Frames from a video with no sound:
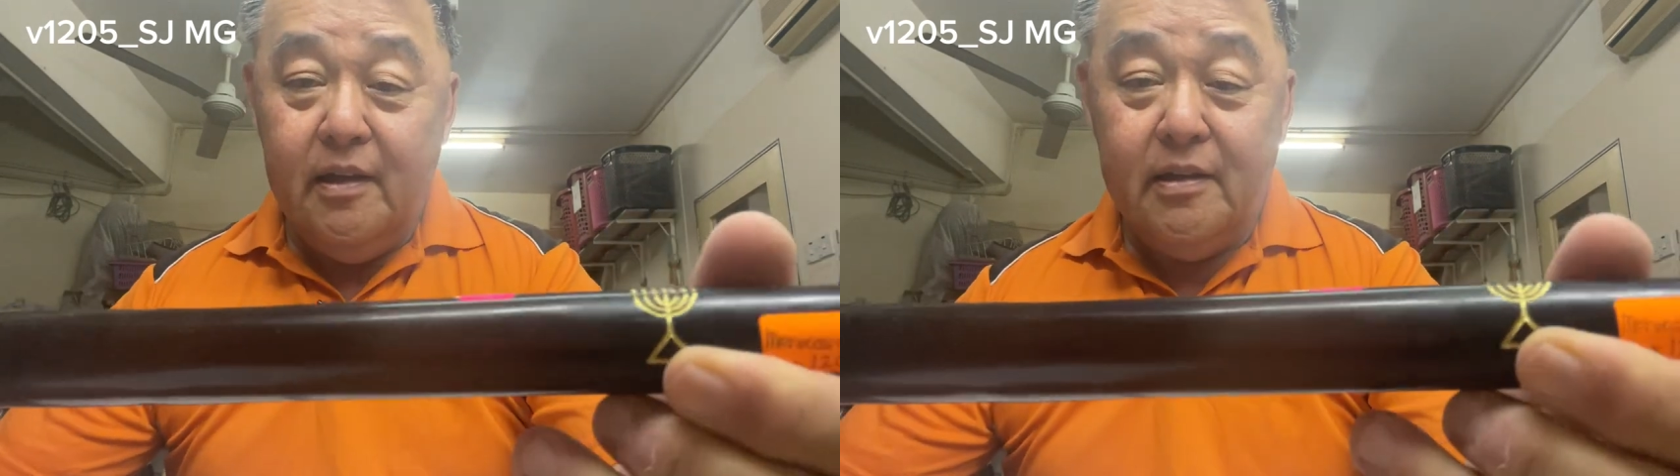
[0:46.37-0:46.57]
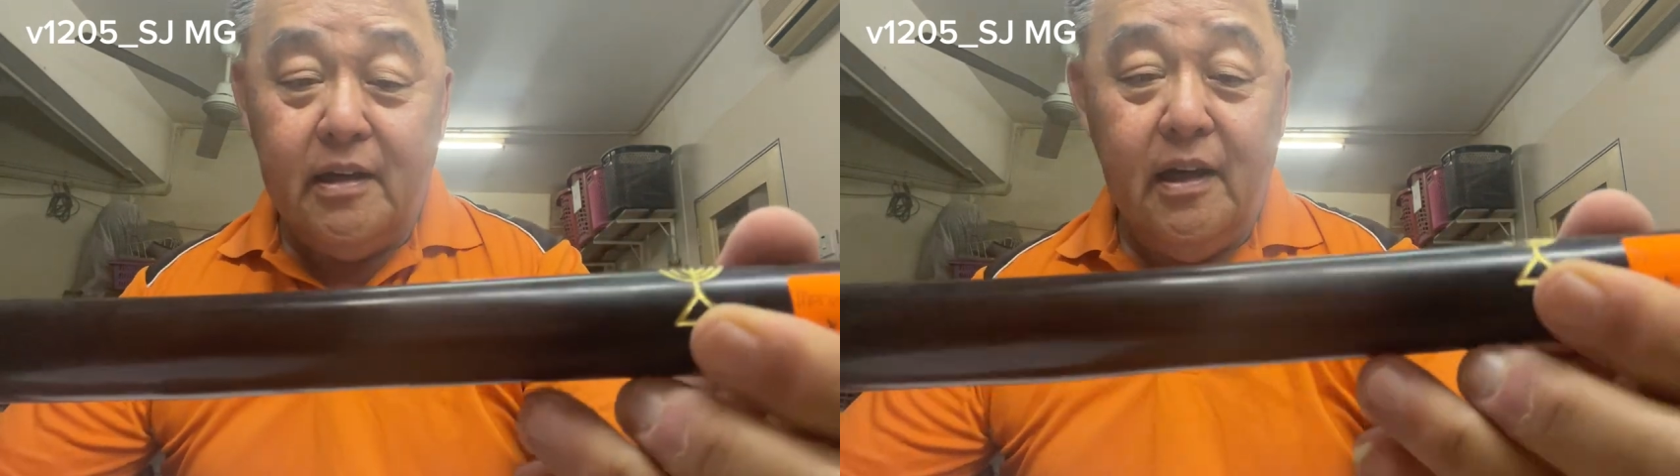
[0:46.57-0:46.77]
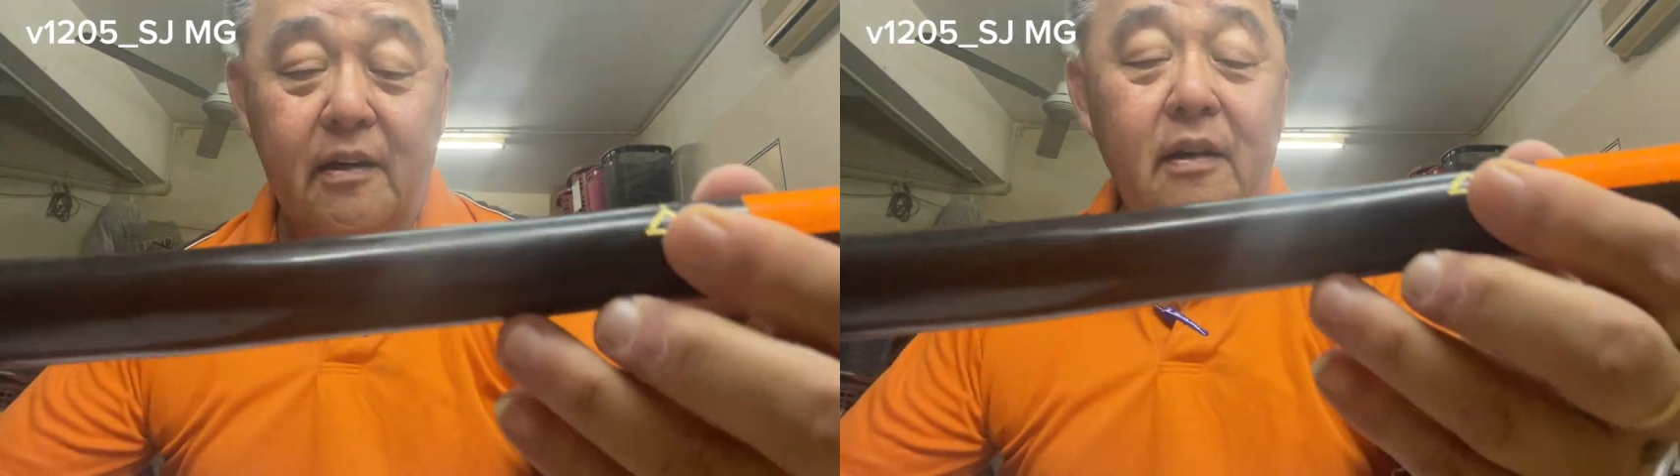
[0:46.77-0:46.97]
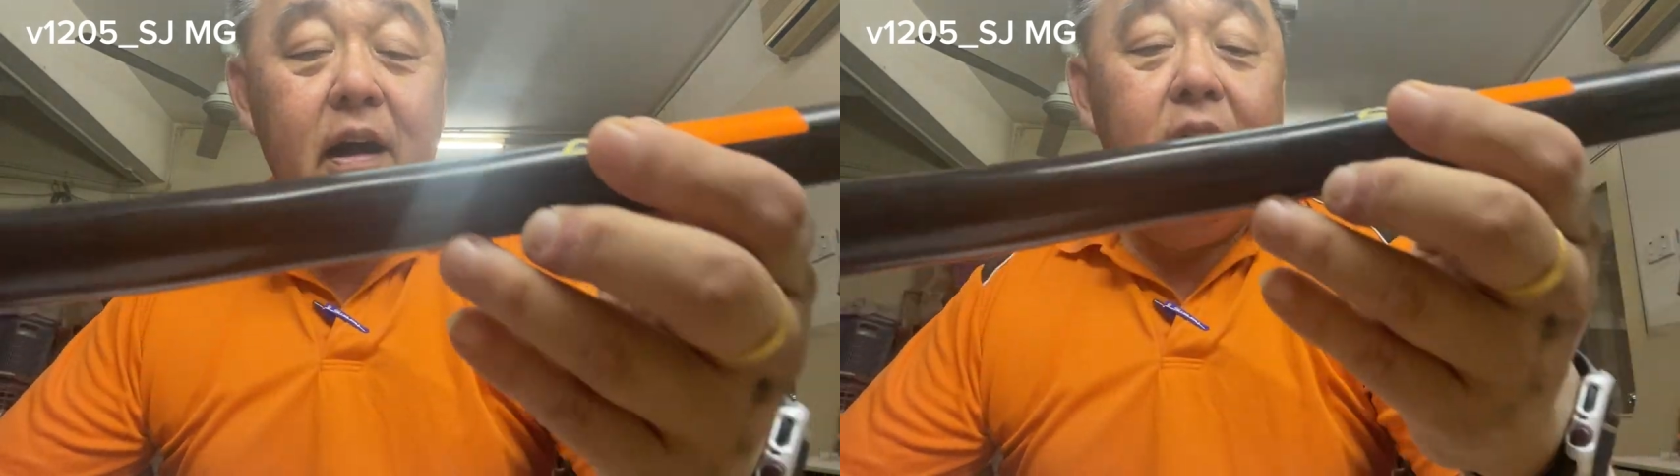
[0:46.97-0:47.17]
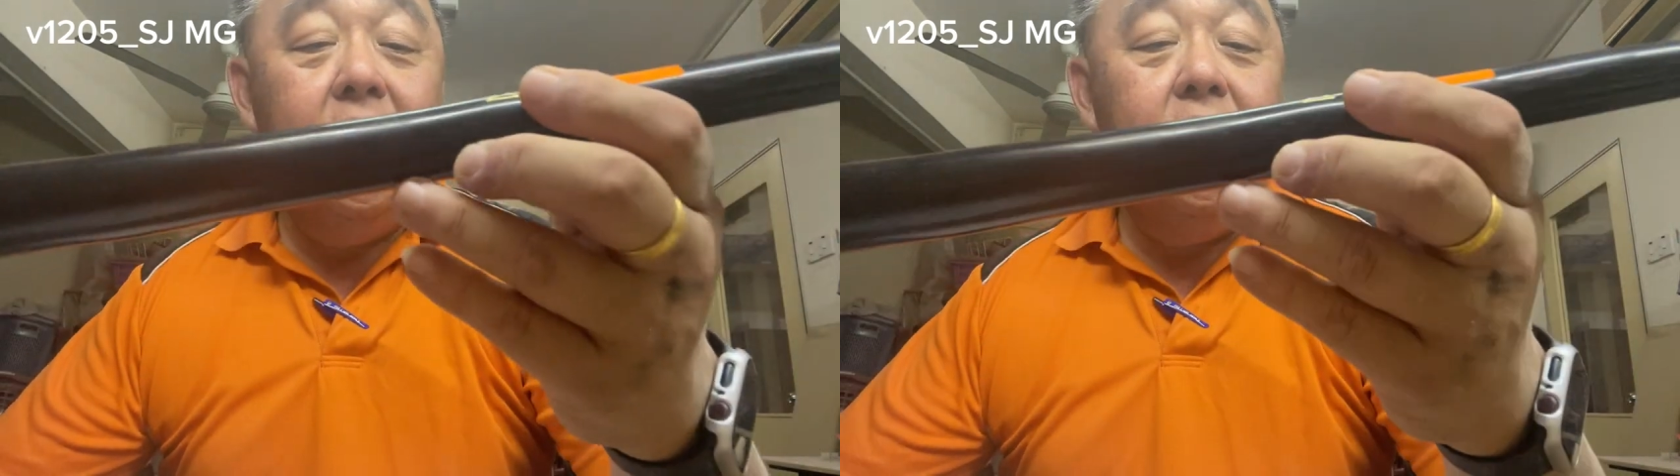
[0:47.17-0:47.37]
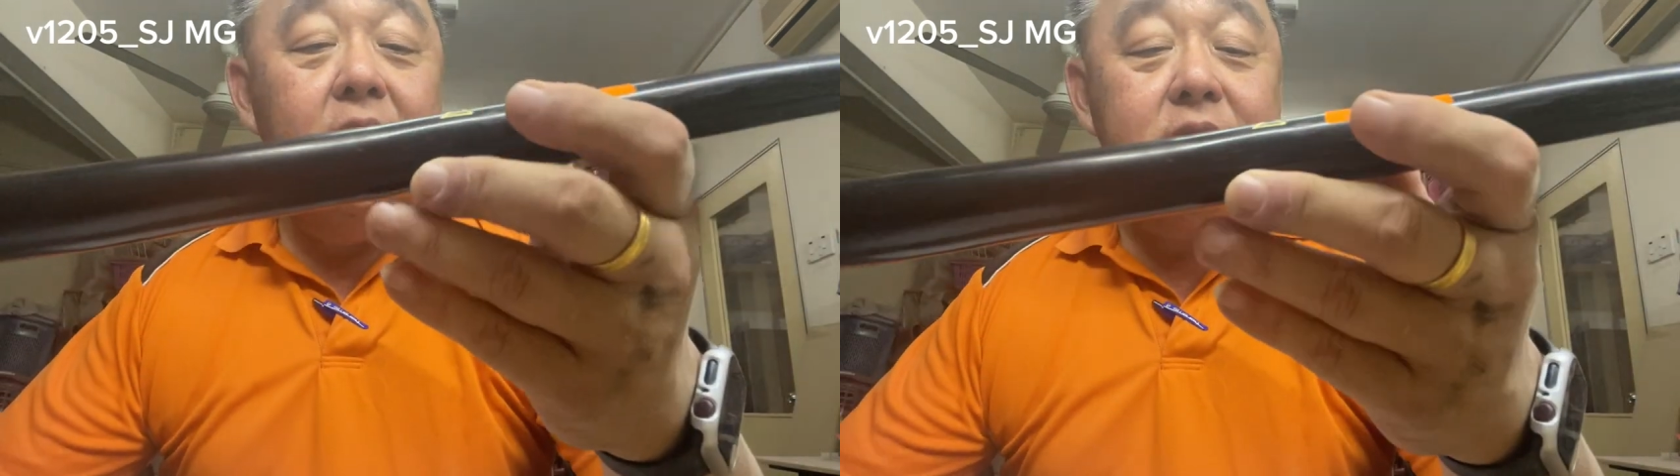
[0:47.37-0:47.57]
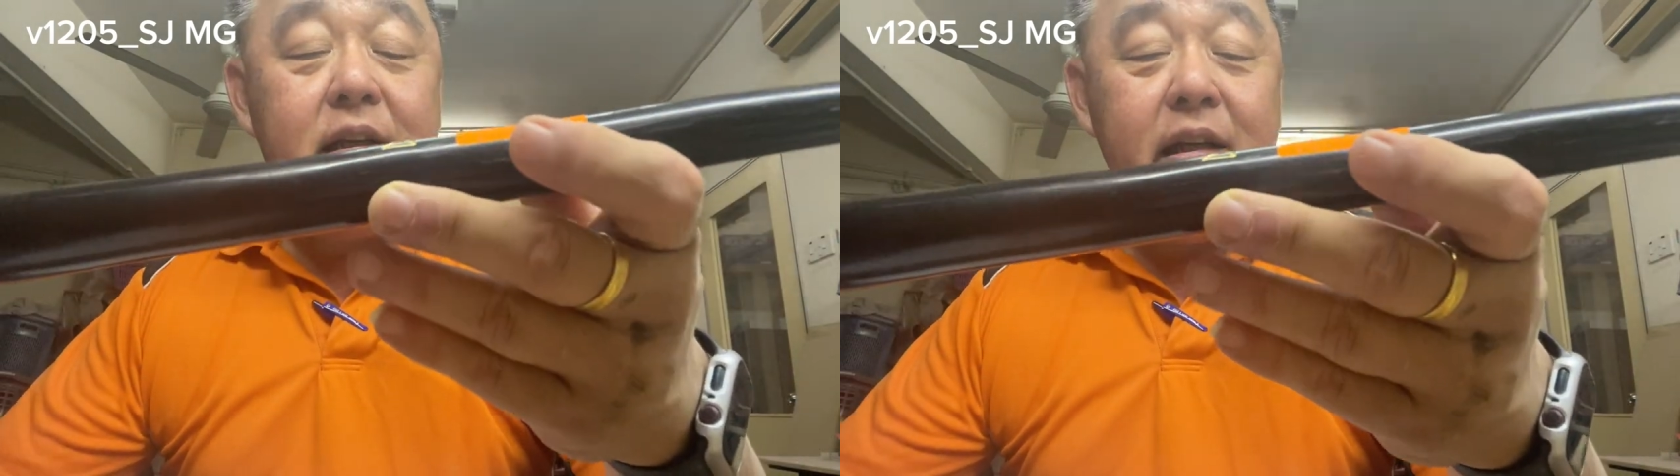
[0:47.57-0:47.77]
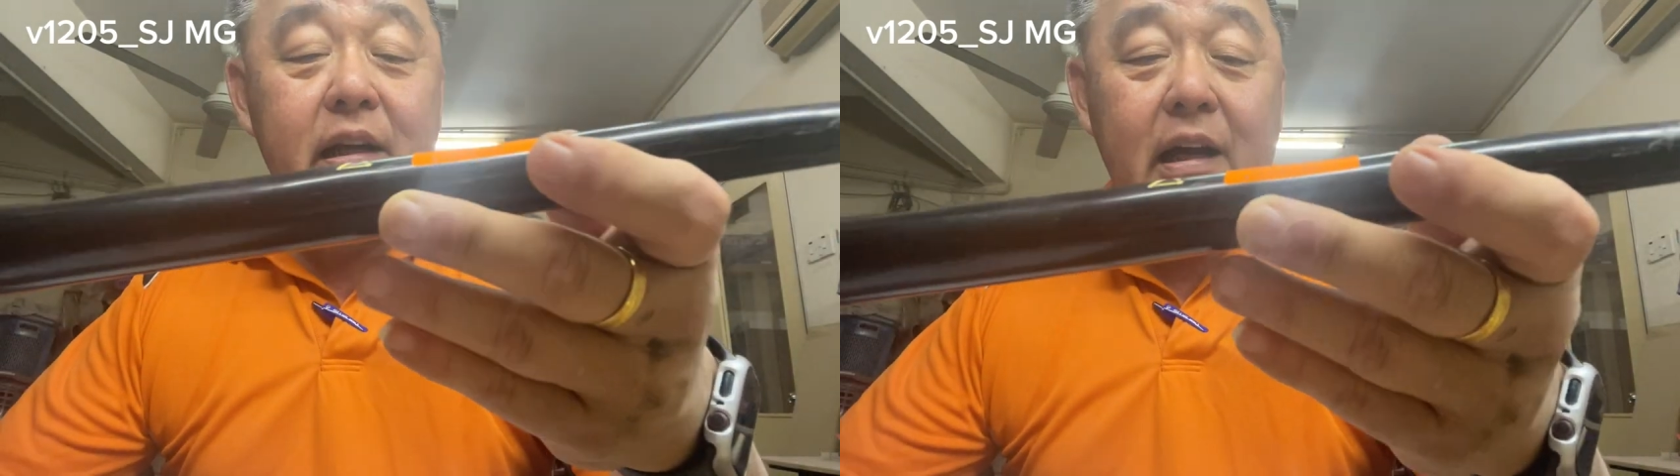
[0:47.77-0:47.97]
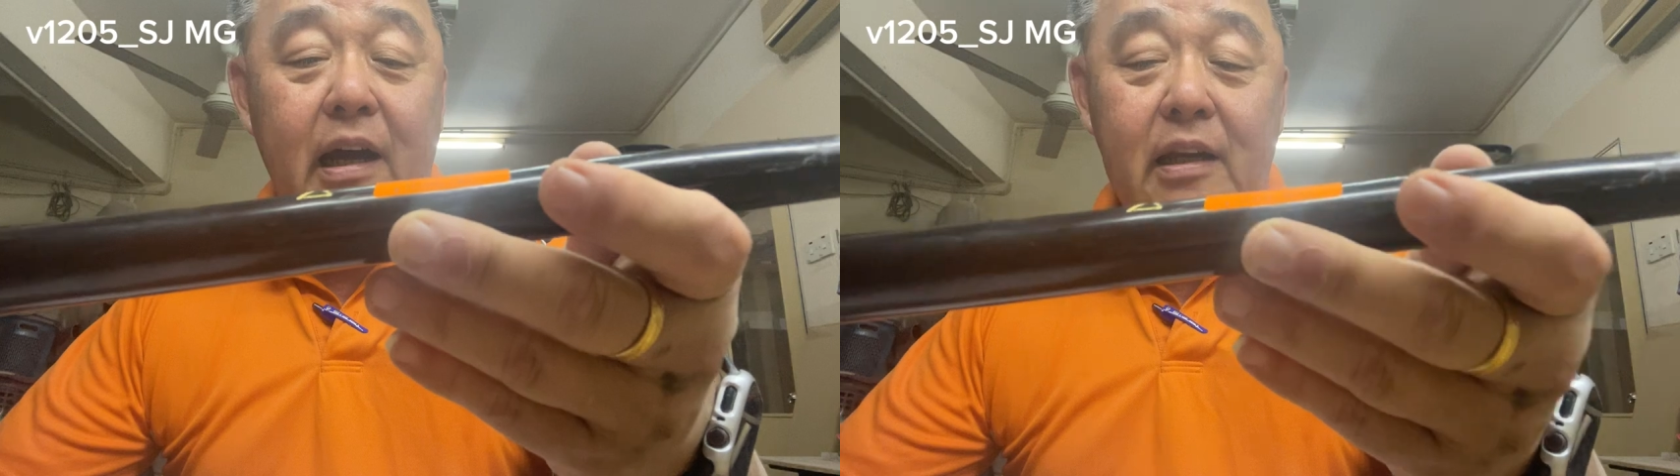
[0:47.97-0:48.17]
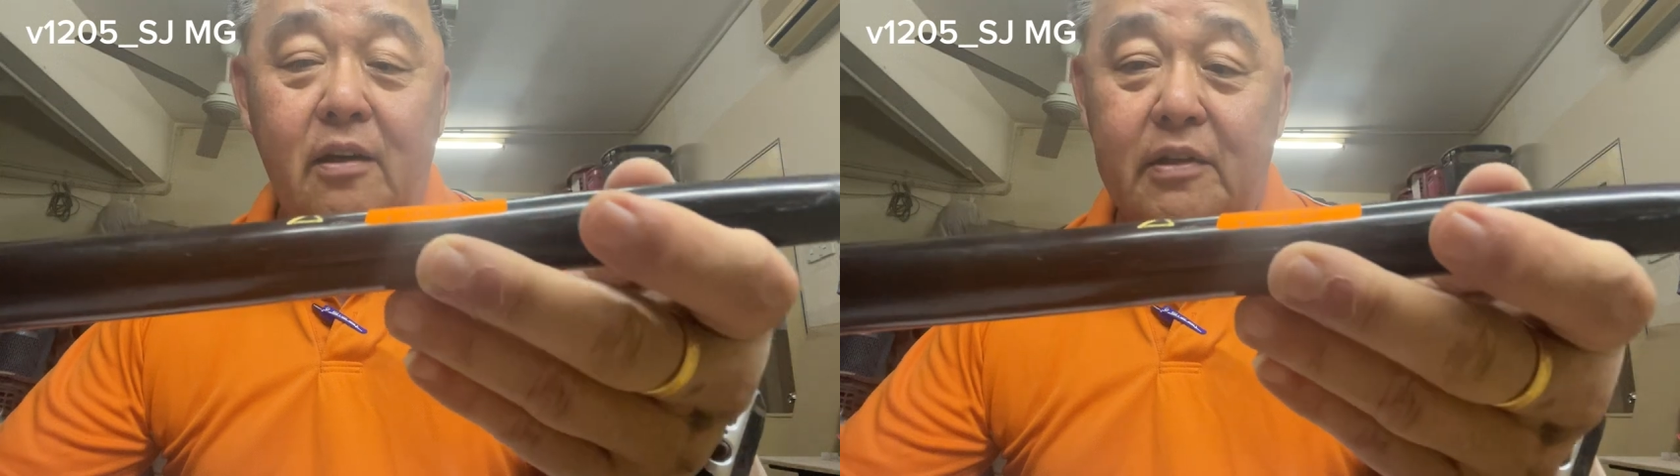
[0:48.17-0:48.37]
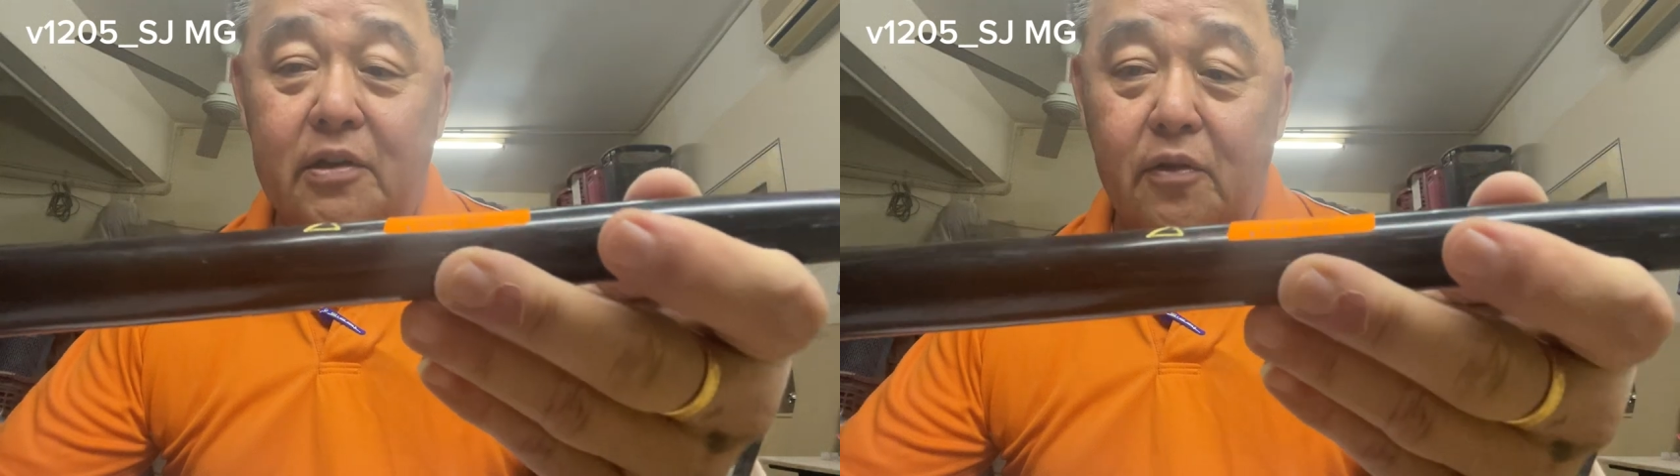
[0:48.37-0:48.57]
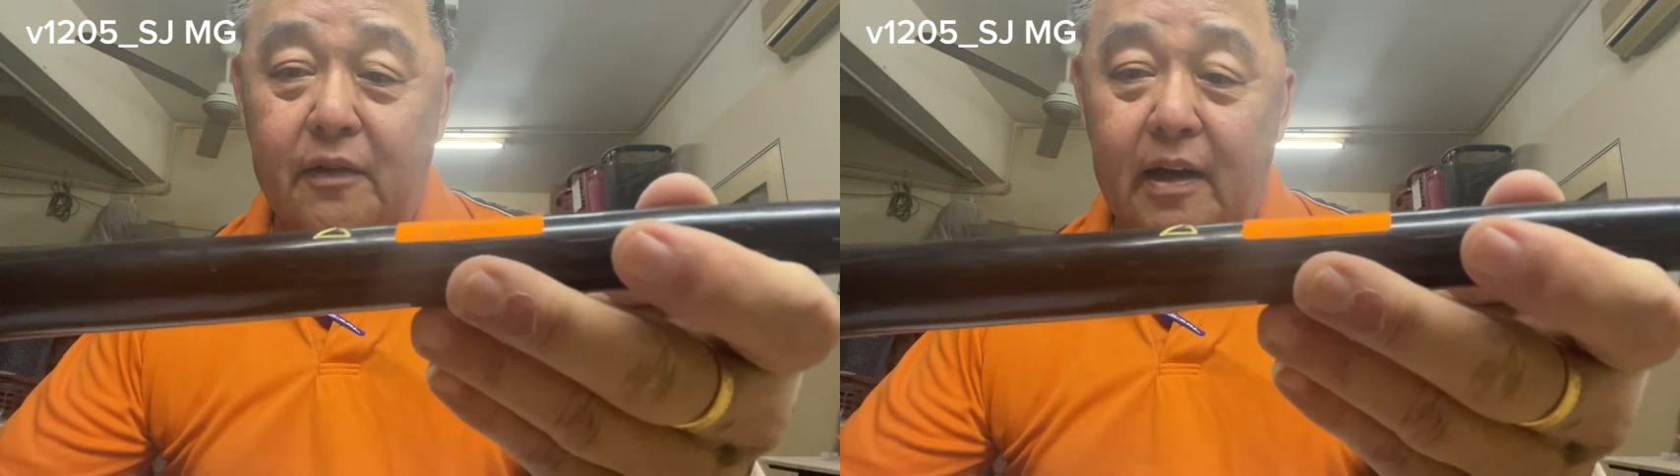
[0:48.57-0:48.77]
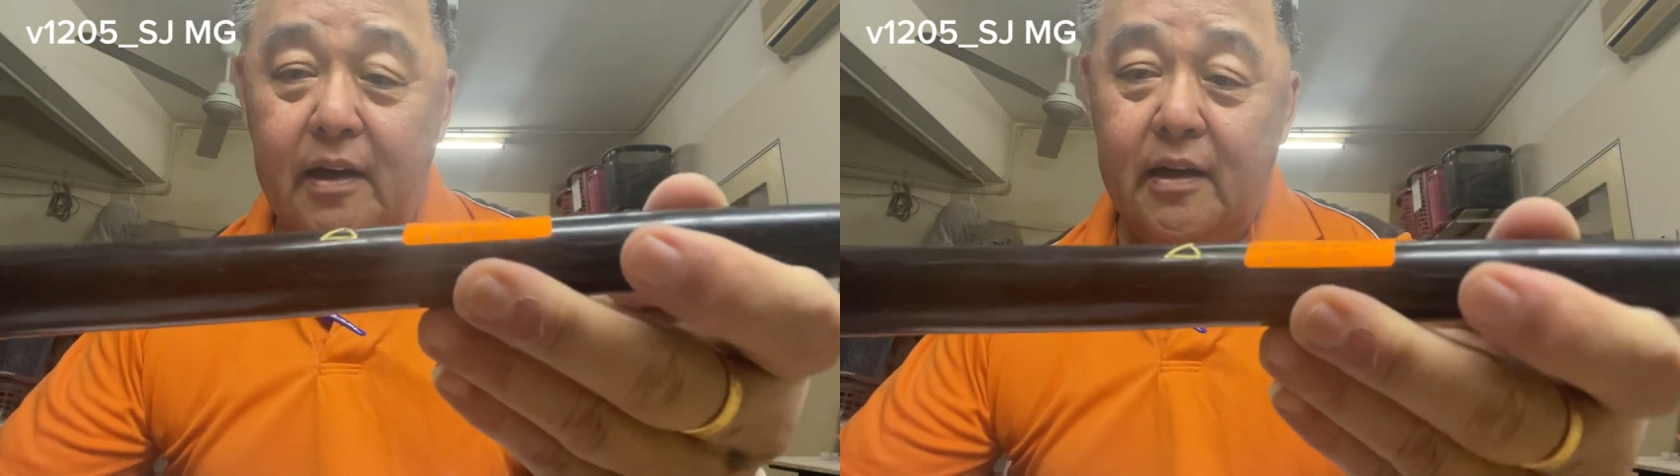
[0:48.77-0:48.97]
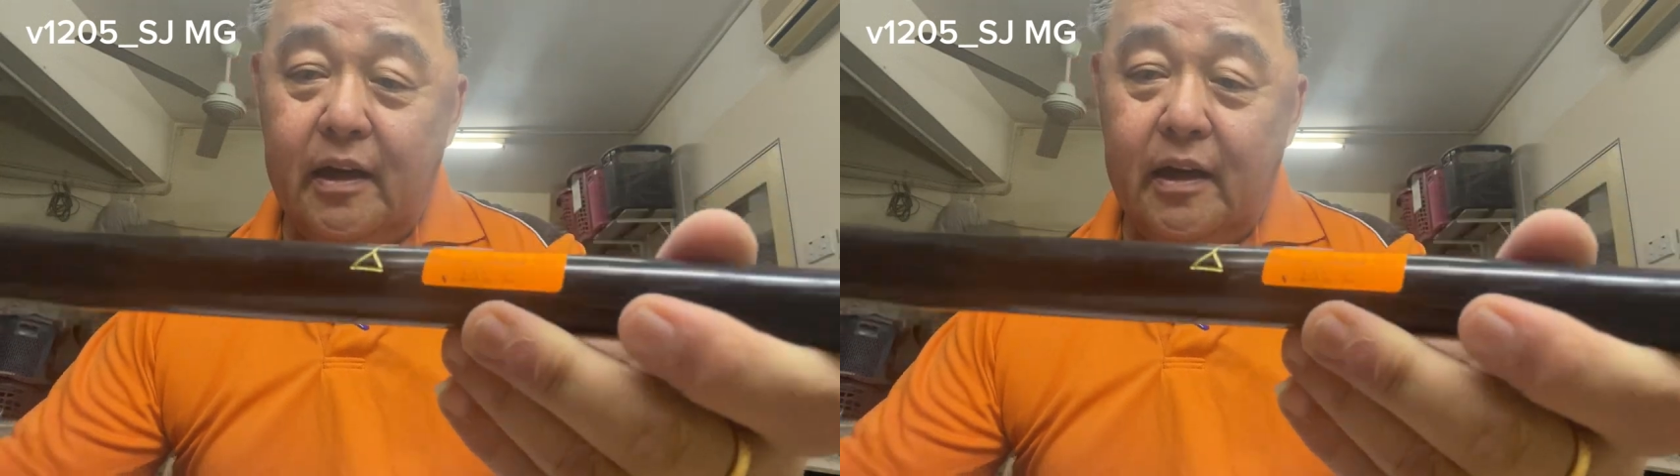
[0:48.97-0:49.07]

So let's see the color of this shofar.